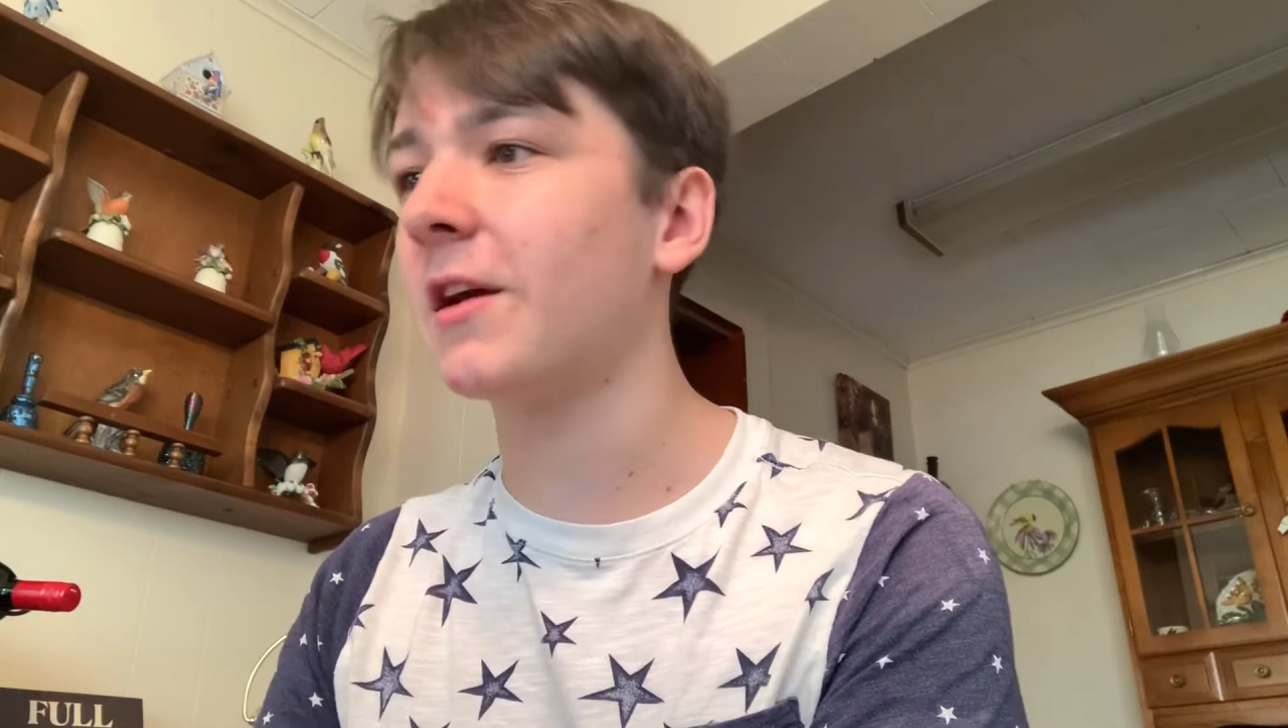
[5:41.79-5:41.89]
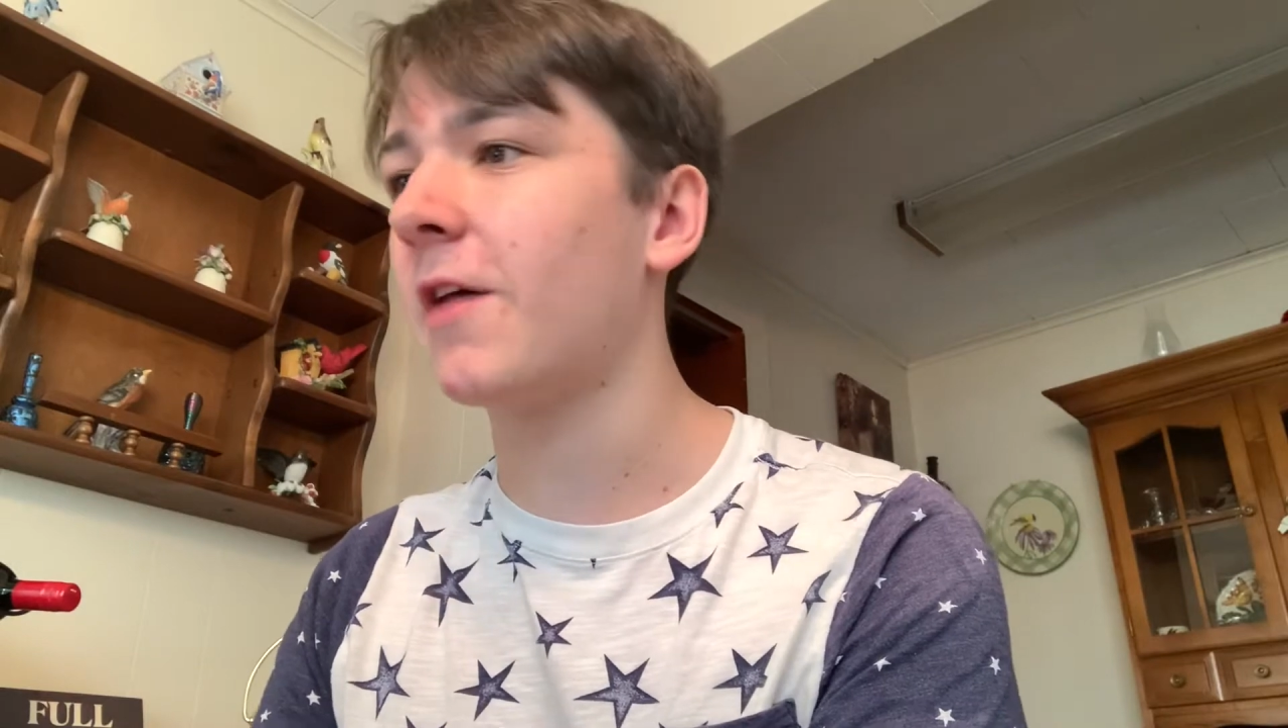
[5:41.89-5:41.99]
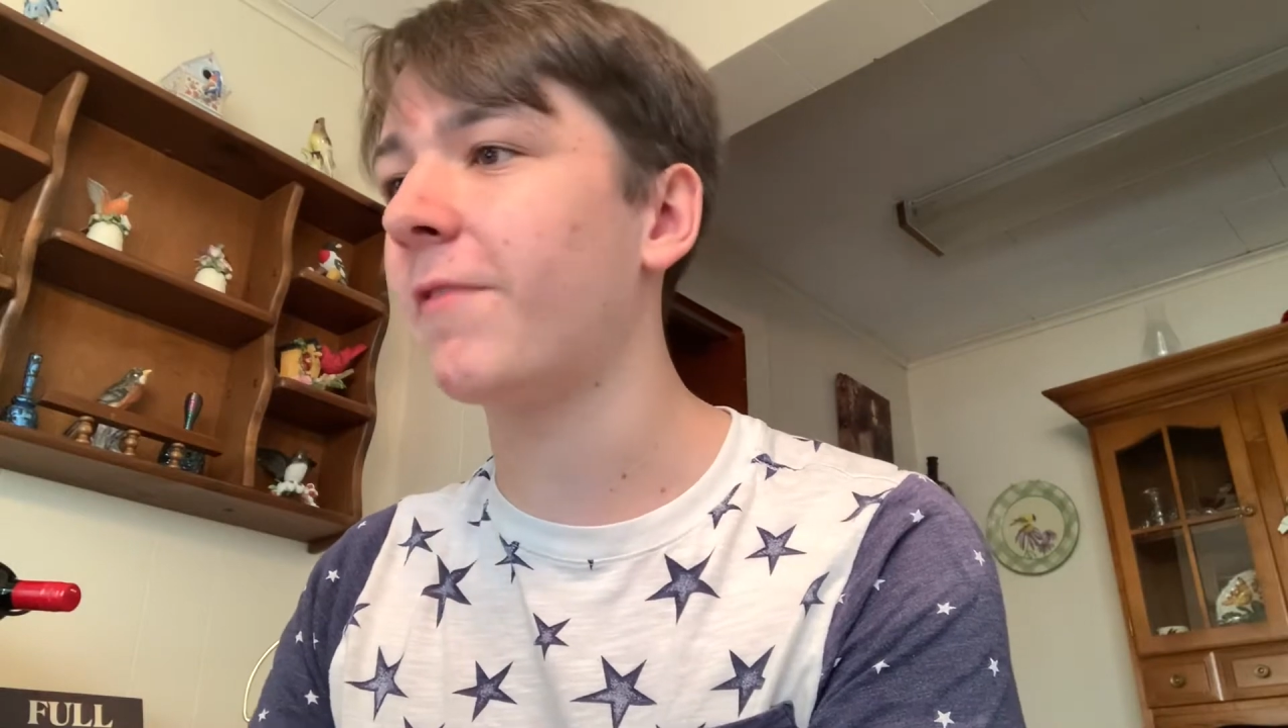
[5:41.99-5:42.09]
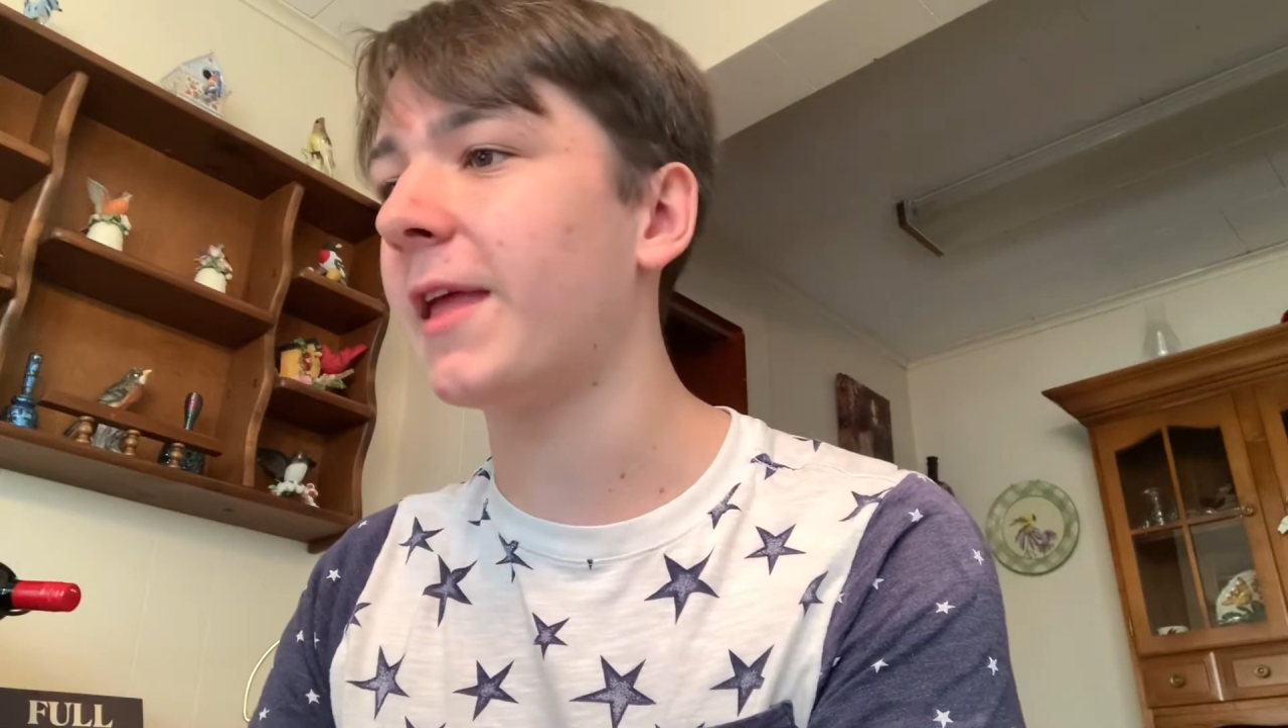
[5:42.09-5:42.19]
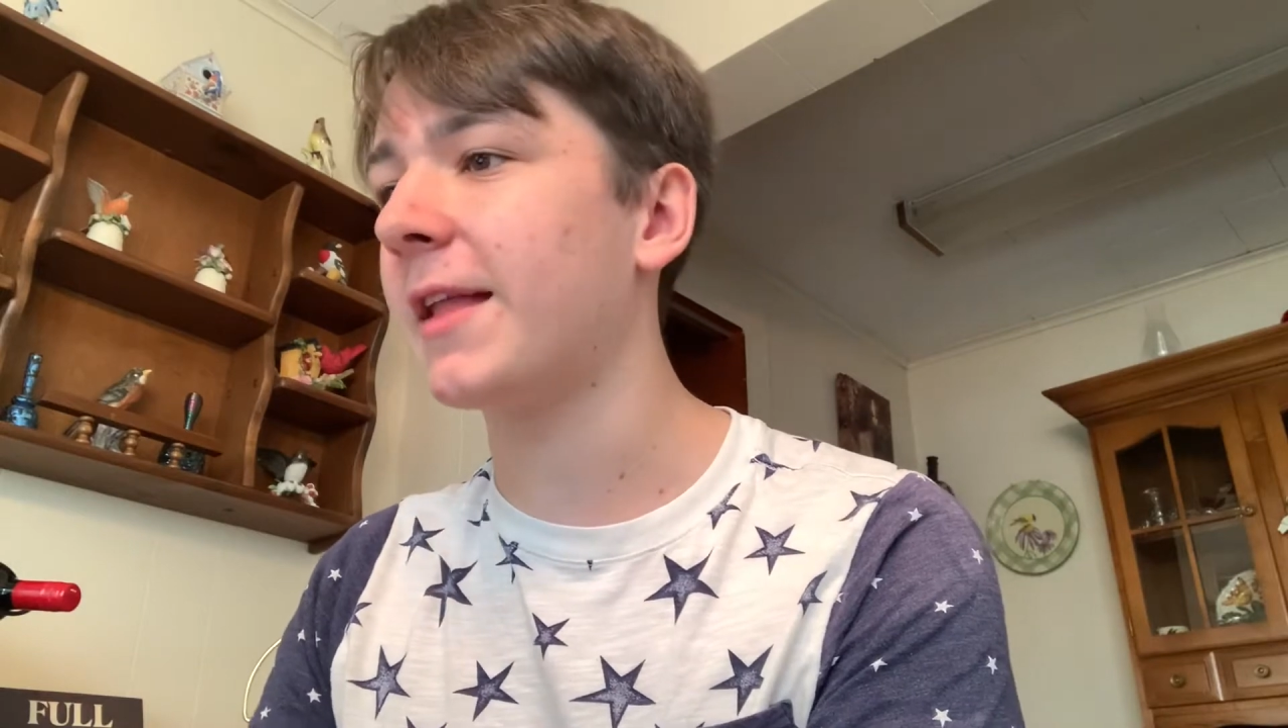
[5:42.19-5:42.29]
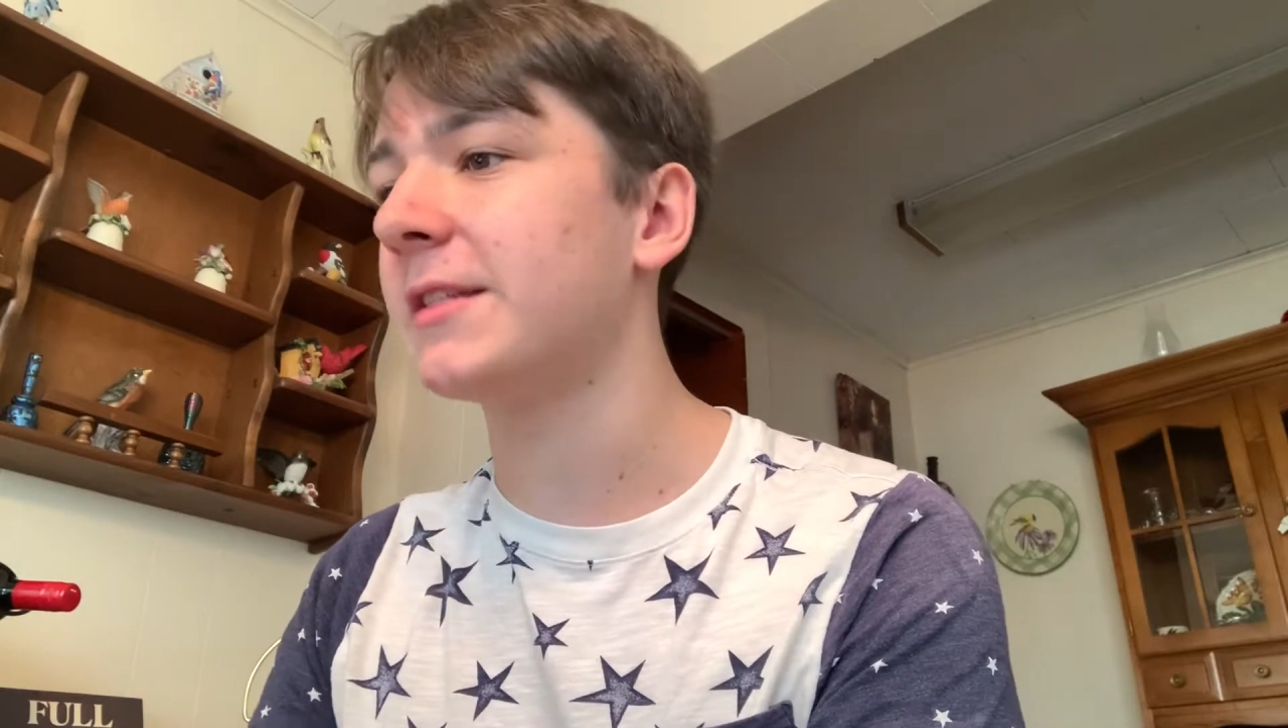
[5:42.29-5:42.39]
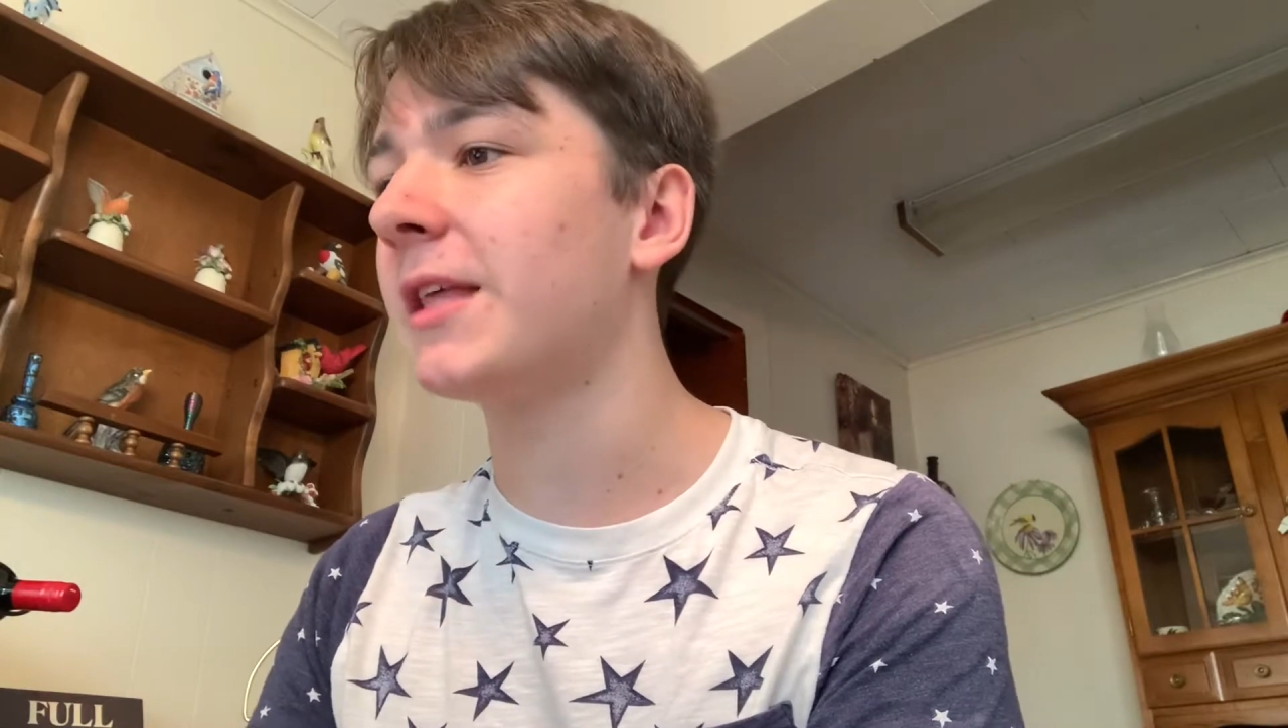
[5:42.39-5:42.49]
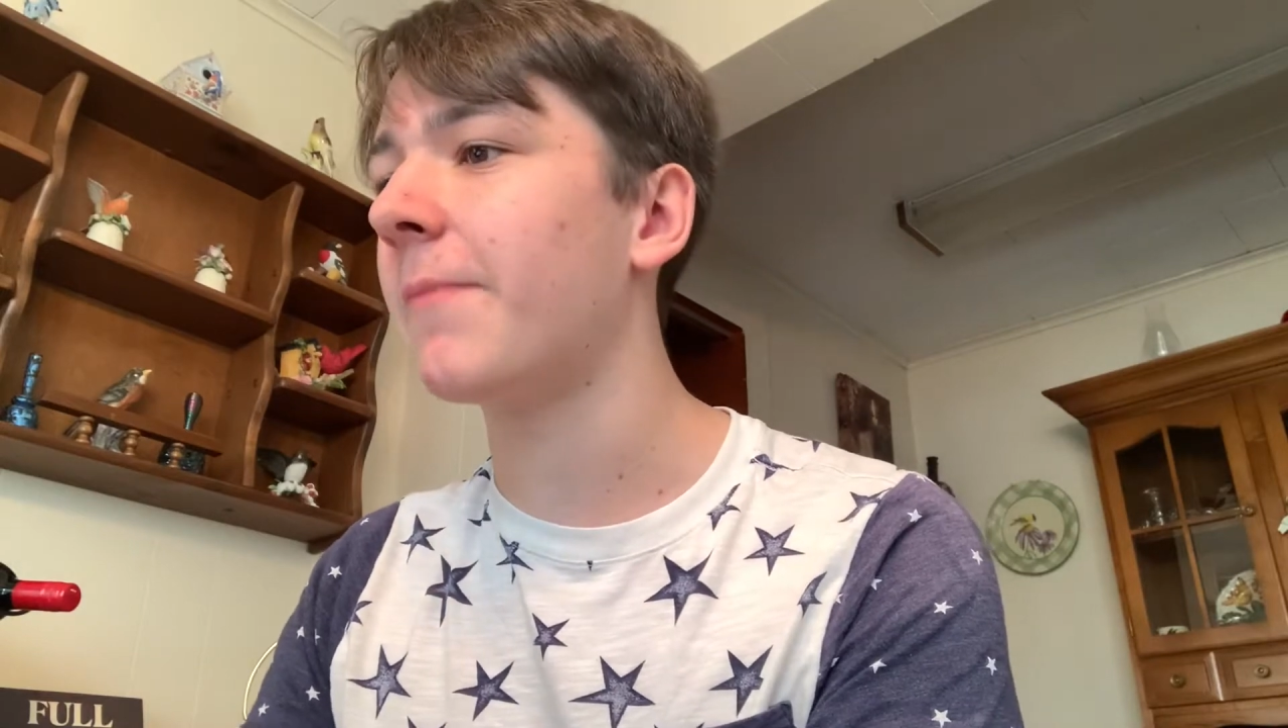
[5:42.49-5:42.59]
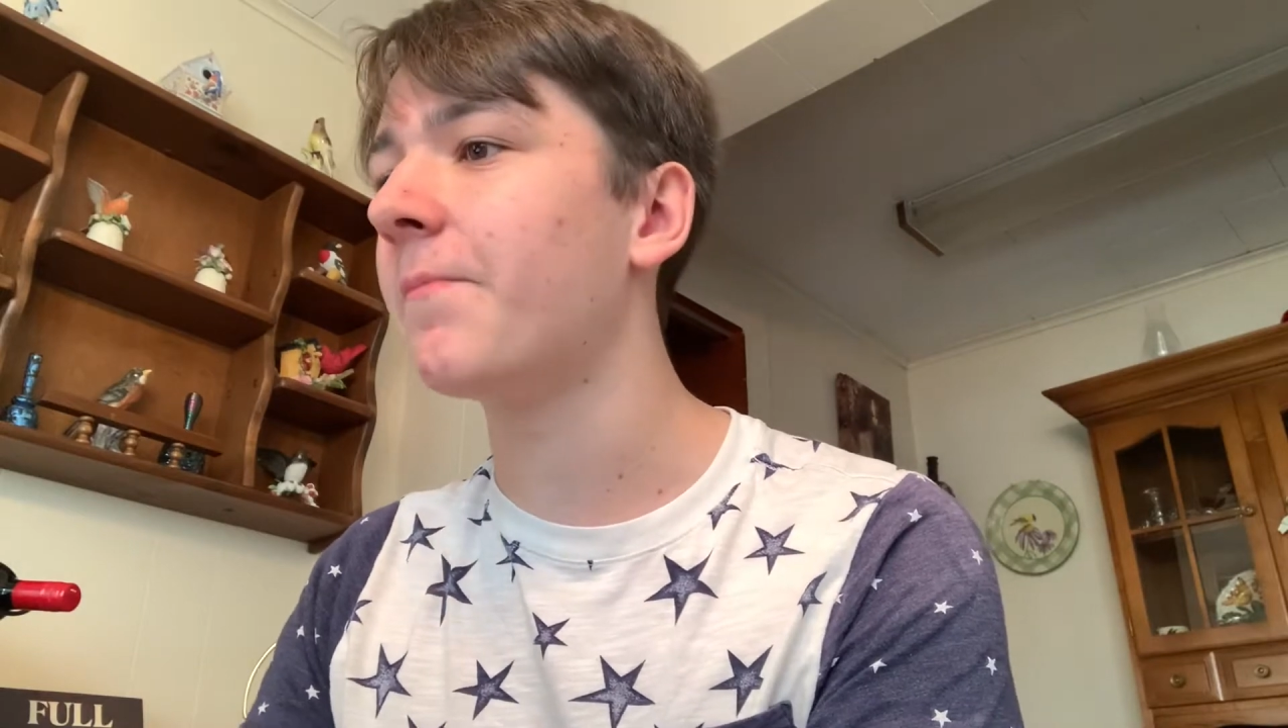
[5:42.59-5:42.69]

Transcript: off against them.